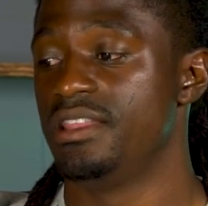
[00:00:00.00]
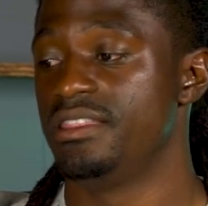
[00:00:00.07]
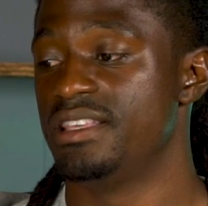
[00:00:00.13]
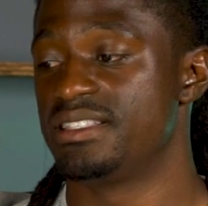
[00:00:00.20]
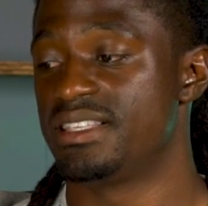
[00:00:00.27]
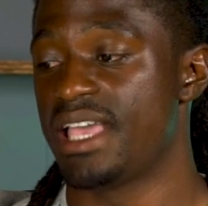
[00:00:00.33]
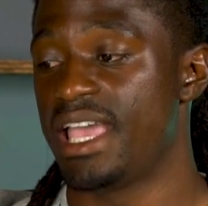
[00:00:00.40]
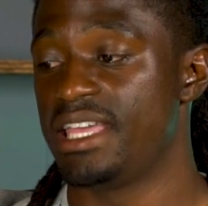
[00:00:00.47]

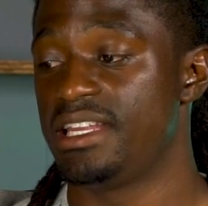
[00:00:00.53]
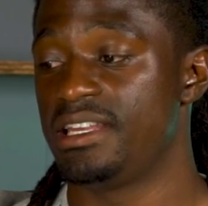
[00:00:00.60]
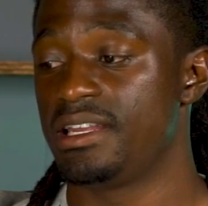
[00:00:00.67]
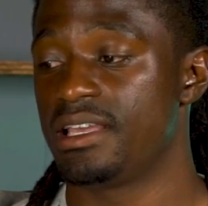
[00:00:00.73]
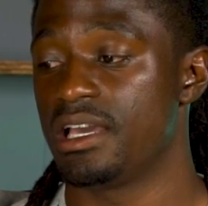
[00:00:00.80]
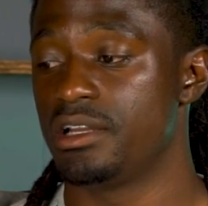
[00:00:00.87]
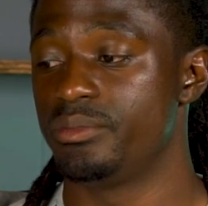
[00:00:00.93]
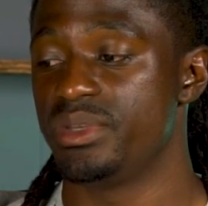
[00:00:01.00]
This gain in the
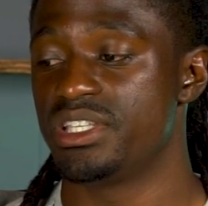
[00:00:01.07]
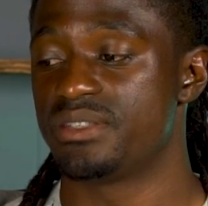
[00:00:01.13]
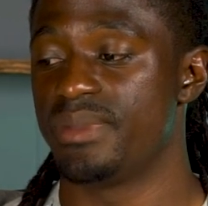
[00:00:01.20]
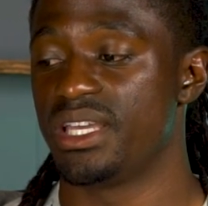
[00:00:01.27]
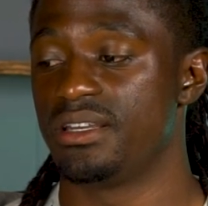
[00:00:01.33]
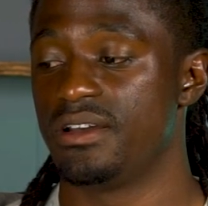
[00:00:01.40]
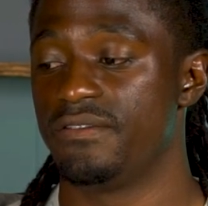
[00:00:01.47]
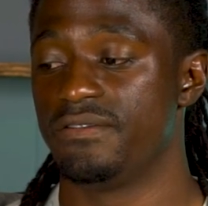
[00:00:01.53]
economy is
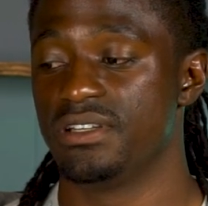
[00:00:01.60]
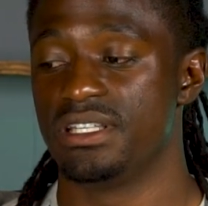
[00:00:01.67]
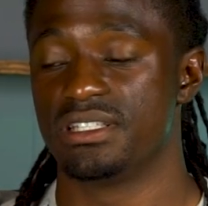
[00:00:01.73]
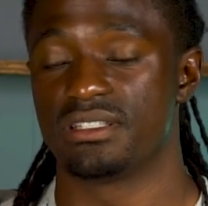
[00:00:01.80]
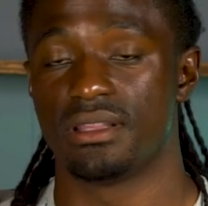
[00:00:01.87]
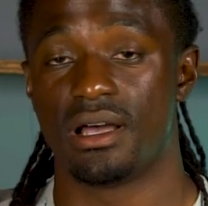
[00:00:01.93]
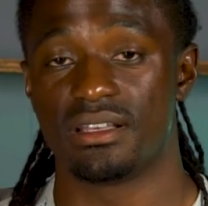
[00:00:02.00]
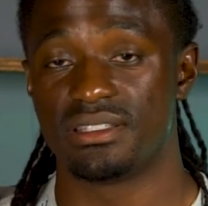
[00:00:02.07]
making up for
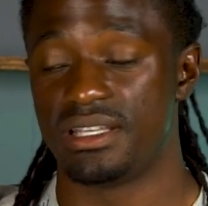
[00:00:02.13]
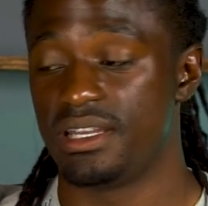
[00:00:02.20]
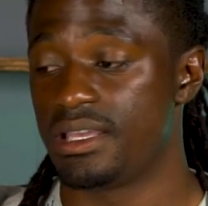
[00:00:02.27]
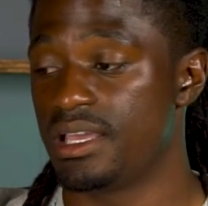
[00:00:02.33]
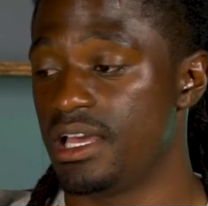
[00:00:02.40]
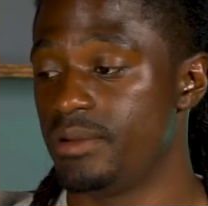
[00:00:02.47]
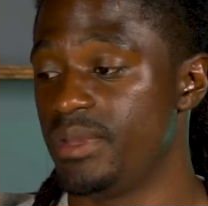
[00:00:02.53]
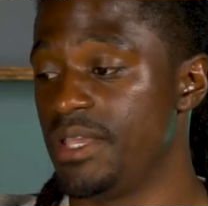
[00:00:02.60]
this loss in the
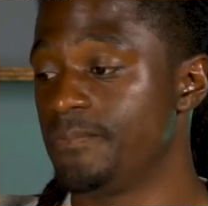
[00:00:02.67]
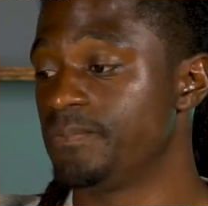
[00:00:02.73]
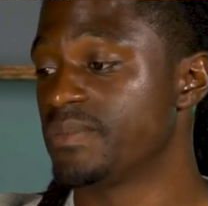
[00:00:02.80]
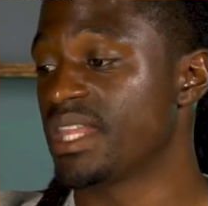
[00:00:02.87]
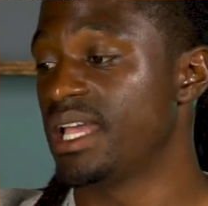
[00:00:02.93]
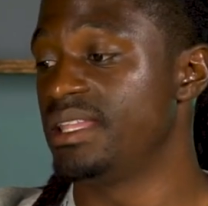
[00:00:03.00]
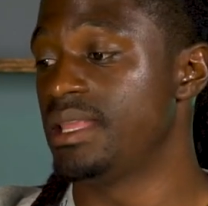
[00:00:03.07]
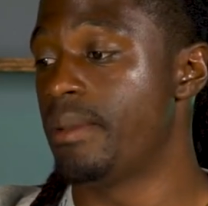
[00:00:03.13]
economy
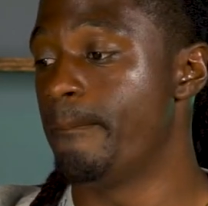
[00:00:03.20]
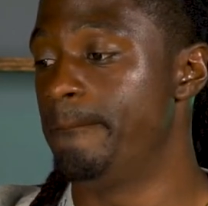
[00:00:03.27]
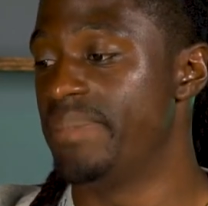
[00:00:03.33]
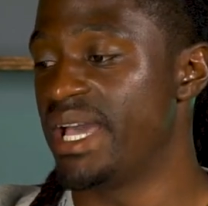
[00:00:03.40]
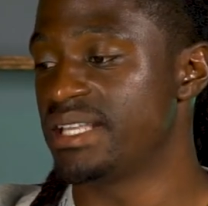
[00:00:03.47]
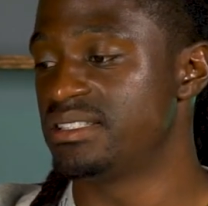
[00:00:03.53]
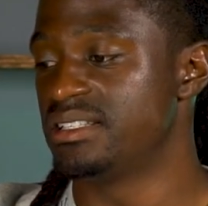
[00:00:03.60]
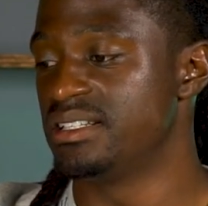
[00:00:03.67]
and then
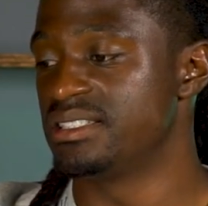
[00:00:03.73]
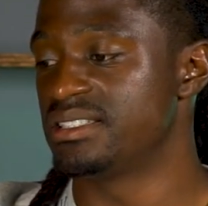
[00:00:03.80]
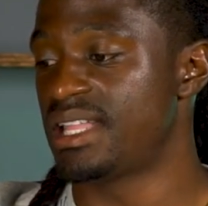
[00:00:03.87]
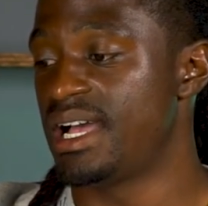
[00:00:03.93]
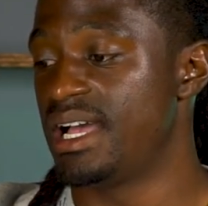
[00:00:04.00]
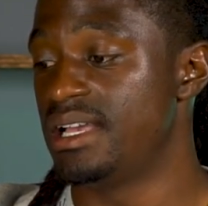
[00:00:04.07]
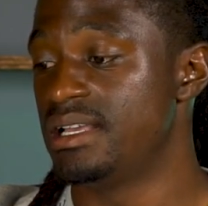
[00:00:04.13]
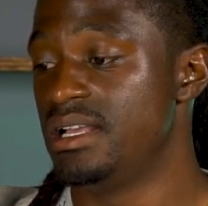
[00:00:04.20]
back to this
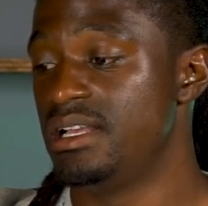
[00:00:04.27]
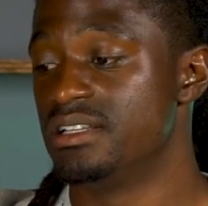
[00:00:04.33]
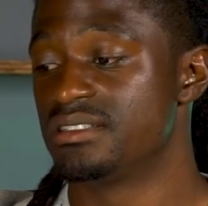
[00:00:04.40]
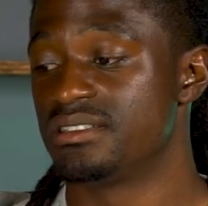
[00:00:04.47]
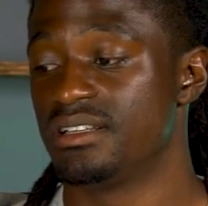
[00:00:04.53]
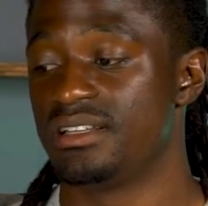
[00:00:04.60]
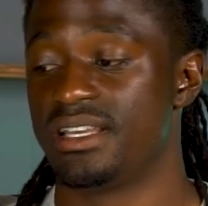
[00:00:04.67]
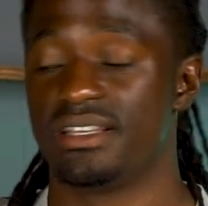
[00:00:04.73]
line.
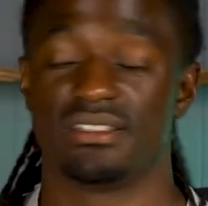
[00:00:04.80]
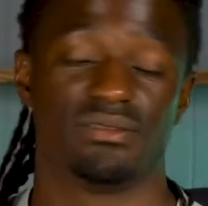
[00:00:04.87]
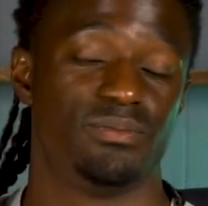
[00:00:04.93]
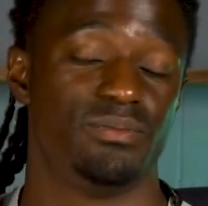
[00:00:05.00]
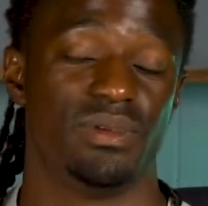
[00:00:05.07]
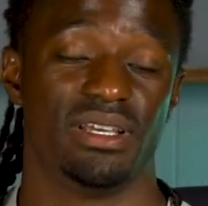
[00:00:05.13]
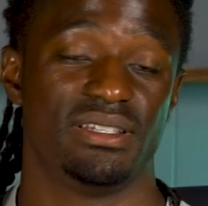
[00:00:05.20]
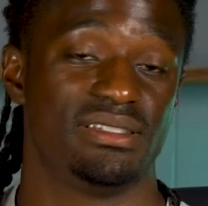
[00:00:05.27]
So there's
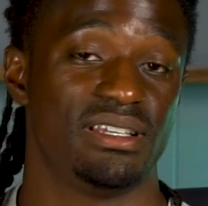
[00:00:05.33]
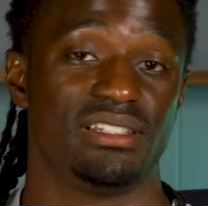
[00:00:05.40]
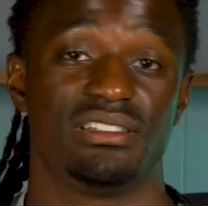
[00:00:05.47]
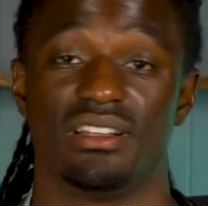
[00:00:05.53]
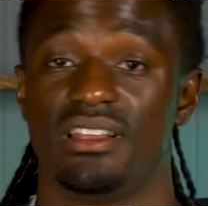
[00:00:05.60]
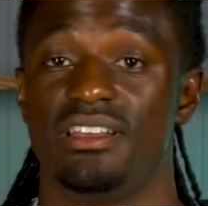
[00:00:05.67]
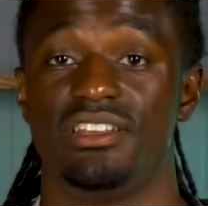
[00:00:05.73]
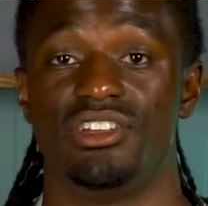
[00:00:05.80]

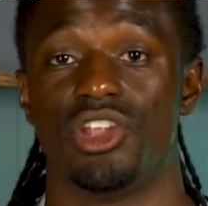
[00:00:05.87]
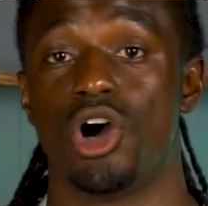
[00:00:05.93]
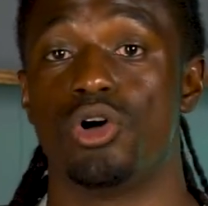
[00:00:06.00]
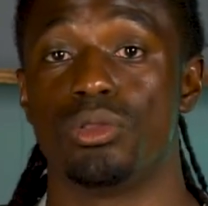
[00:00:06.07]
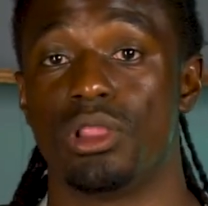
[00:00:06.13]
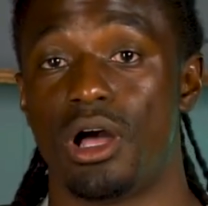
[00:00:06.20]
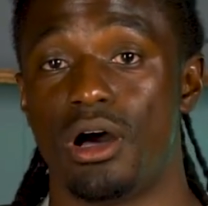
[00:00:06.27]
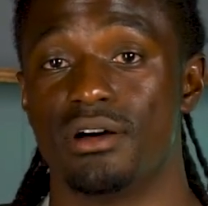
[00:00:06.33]
essentially no
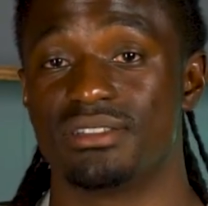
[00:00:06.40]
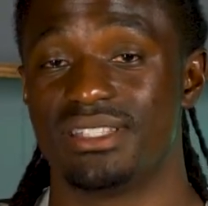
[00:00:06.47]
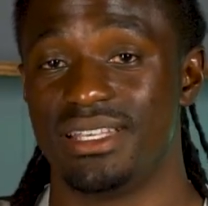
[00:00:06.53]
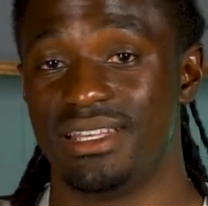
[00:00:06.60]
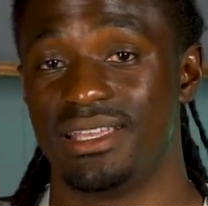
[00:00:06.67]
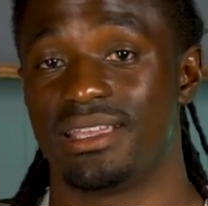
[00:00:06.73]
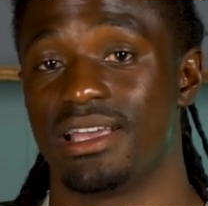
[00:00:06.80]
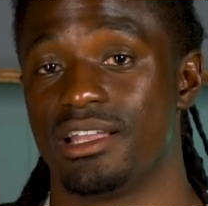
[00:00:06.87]
loss
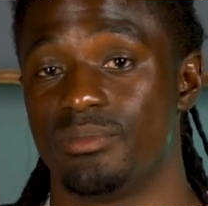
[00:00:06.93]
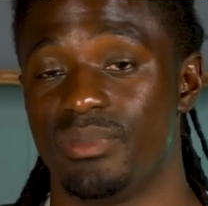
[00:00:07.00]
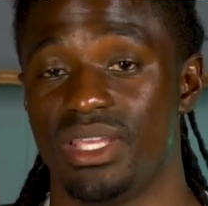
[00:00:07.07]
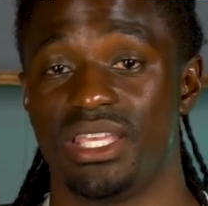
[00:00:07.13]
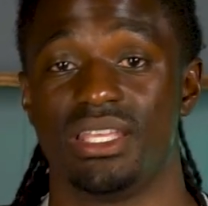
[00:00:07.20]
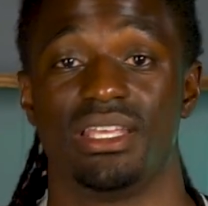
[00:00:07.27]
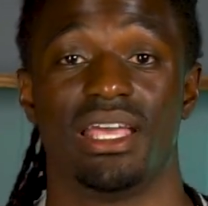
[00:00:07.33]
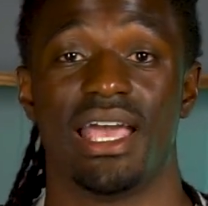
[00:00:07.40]
in the
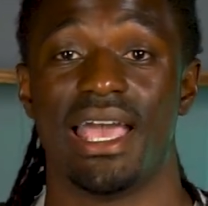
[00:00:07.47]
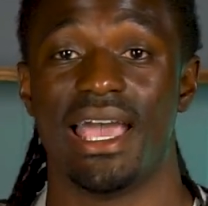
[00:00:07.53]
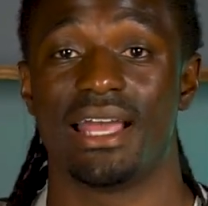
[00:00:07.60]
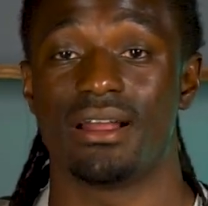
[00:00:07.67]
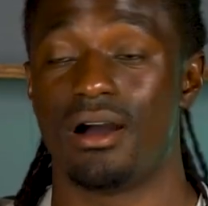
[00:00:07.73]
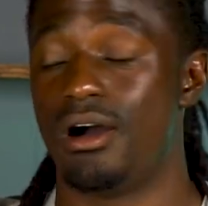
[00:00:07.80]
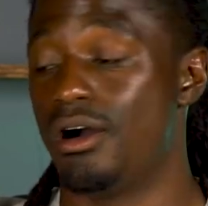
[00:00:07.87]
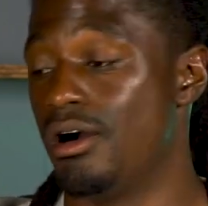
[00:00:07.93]
economy
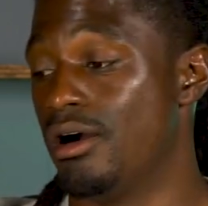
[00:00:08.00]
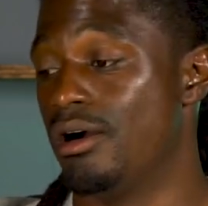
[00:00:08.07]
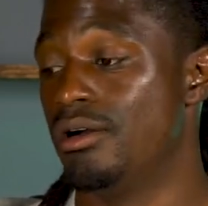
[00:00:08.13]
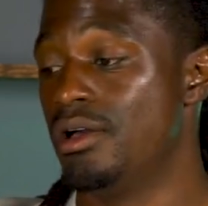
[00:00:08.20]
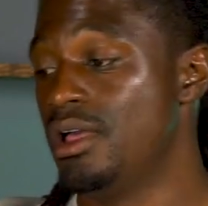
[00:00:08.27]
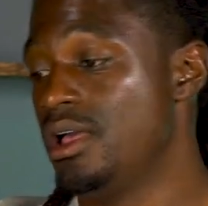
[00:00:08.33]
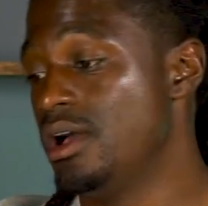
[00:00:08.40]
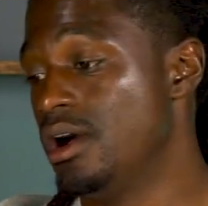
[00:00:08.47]
at all.